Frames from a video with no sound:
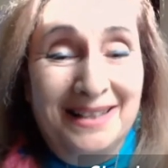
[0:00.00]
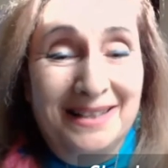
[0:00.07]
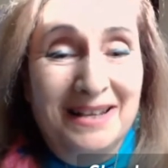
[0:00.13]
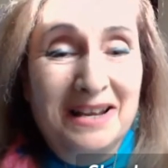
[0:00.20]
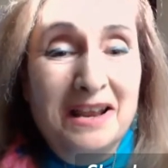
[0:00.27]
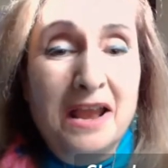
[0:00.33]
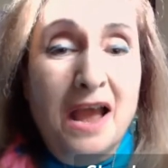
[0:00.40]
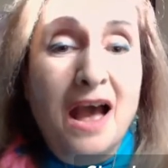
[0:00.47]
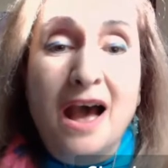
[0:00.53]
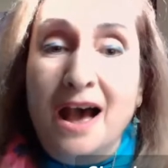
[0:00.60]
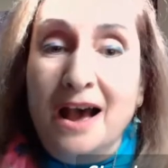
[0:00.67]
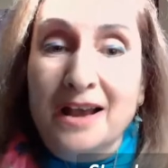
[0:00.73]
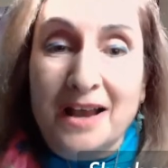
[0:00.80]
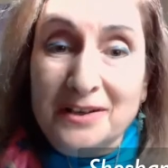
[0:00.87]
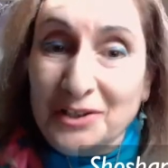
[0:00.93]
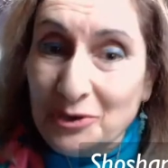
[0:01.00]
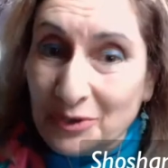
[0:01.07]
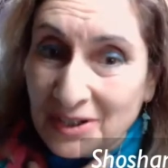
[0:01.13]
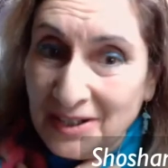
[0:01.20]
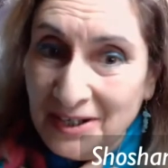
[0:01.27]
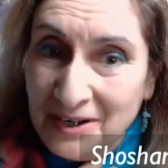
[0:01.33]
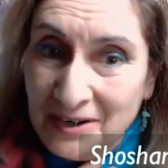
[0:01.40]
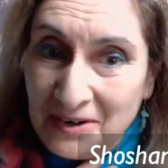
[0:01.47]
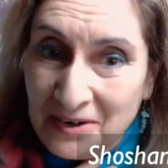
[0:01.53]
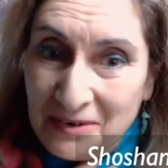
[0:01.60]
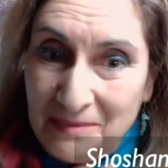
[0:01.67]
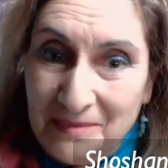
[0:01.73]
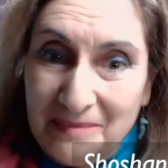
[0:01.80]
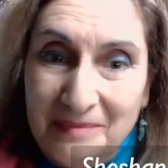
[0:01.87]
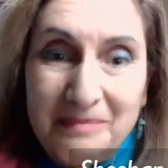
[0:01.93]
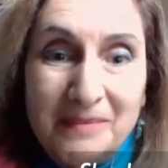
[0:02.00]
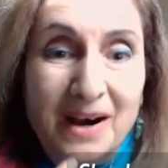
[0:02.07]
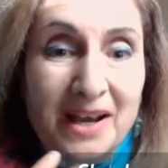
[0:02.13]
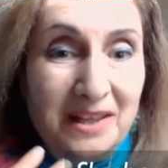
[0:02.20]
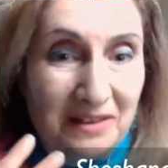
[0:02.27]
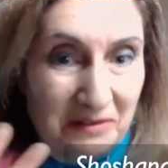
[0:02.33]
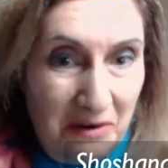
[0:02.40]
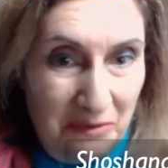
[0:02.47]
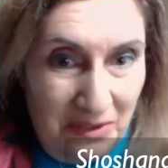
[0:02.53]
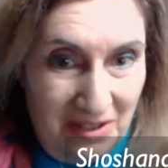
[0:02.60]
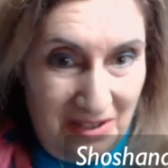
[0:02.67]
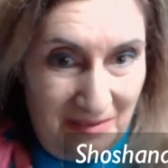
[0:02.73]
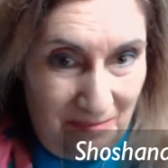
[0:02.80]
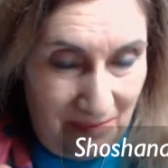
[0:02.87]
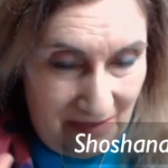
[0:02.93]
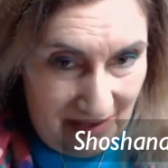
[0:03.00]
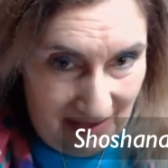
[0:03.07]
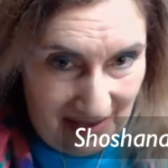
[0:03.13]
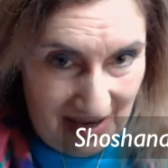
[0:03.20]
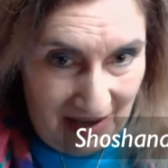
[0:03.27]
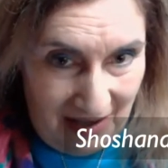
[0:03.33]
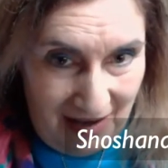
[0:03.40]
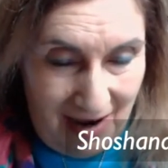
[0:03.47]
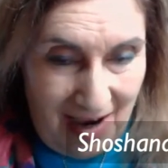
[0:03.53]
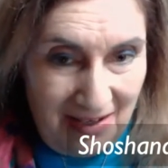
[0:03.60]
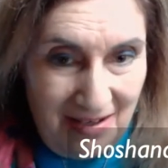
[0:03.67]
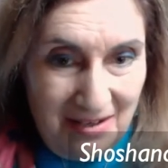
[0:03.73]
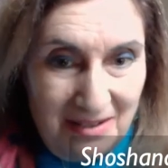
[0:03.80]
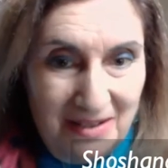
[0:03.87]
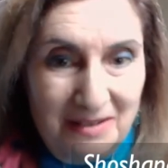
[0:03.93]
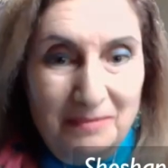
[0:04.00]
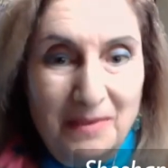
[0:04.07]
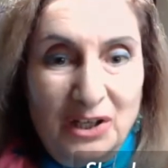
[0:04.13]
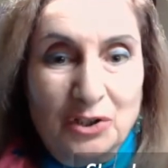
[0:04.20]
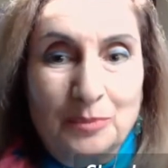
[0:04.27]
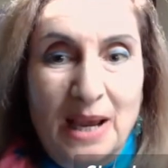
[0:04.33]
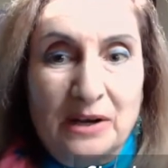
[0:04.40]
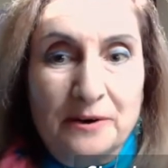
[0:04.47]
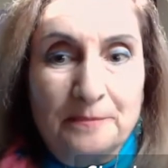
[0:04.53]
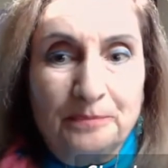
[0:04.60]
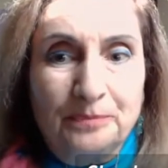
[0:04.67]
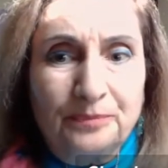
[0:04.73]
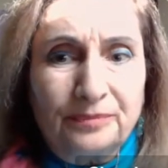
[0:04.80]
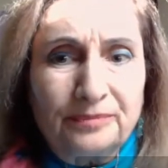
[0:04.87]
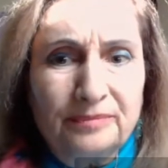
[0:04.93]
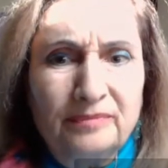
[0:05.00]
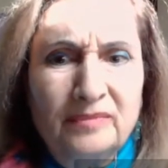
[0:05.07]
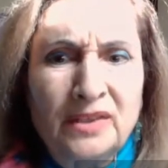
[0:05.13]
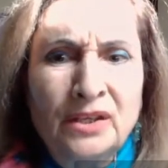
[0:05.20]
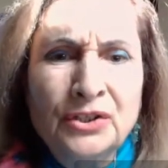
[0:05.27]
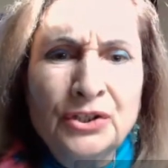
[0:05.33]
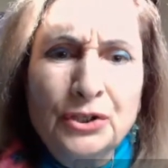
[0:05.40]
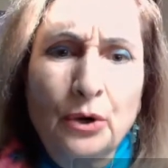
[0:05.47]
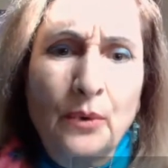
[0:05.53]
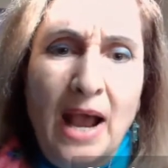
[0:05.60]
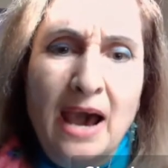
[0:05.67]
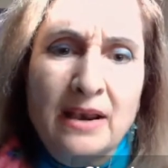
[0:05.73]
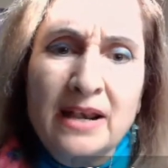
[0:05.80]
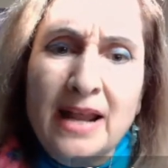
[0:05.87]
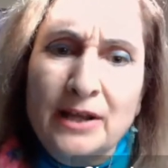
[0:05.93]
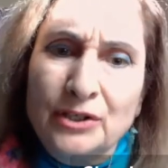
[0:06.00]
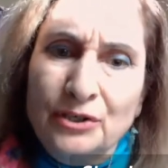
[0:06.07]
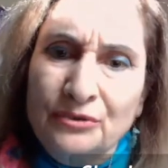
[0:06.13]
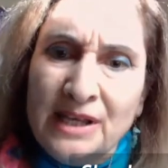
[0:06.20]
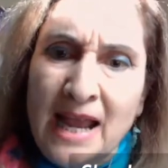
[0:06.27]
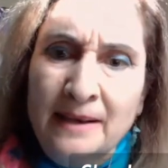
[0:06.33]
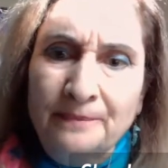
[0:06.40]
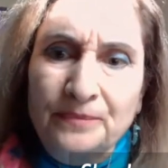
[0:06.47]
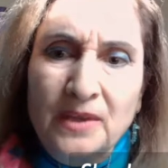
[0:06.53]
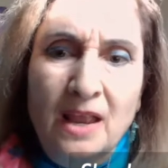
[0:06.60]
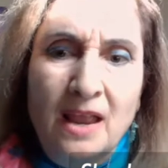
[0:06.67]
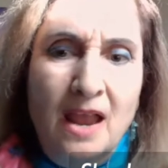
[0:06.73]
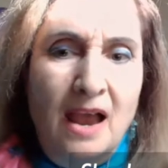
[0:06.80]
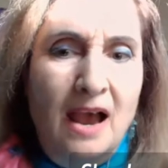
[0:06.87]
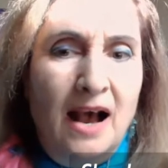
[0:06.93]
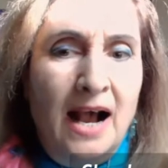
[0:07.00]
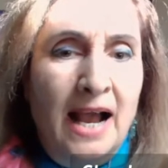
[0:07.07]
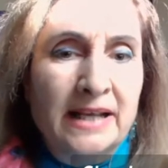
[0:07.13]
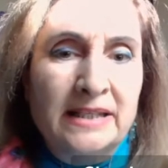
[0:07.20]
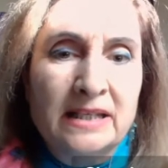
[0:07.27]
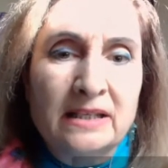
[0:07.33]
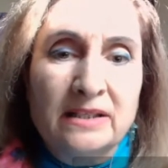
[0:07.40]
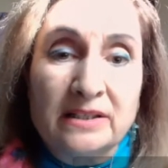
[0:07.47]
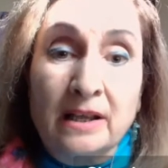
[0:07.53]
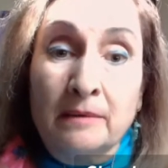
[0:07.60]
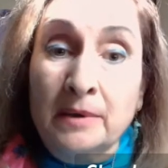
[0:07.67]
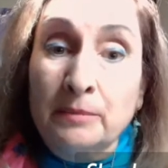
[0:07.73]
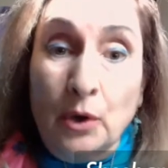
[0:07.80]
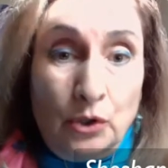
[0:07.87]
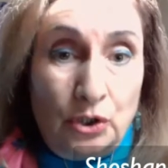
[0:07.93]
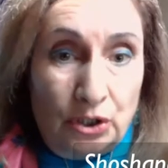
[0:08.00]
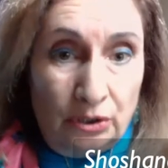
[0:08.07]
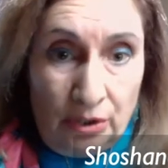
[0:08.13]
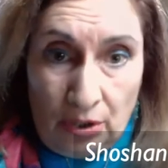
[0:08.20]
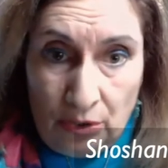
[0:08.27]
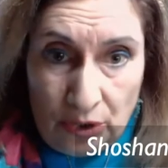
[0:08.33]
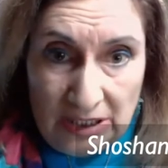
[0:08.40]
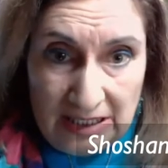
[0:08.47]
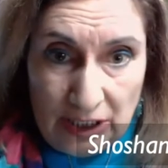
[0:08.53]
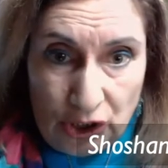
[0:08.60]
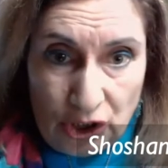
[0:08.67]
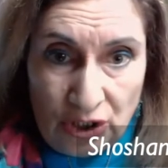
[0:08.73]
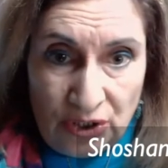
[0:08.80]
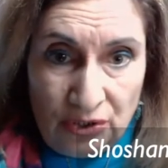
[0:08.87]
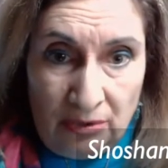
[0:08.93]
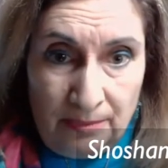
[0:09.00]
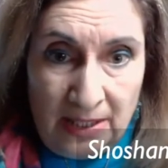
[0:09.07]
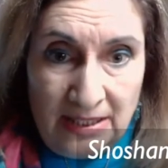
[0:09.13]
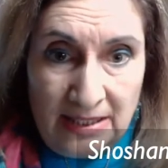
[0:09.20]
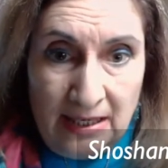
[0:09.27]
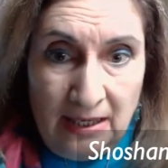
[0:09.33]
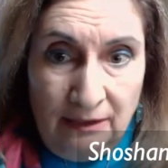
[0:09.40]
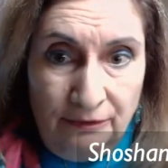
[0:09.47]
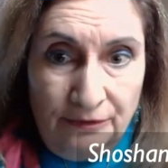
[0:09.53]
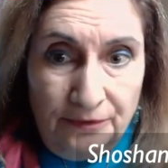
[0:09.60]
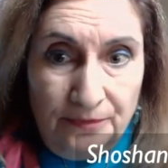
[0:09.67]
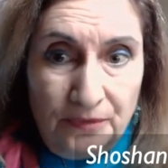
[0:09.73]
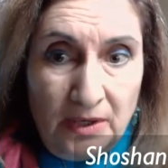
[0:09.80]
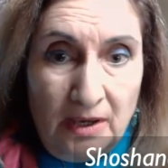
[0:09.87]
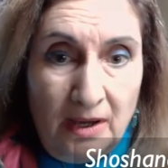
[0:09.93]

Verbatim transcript: And as you can hear, my throat, thank God, is much better. So, how did I do that? I did some emotion code sessions on myself.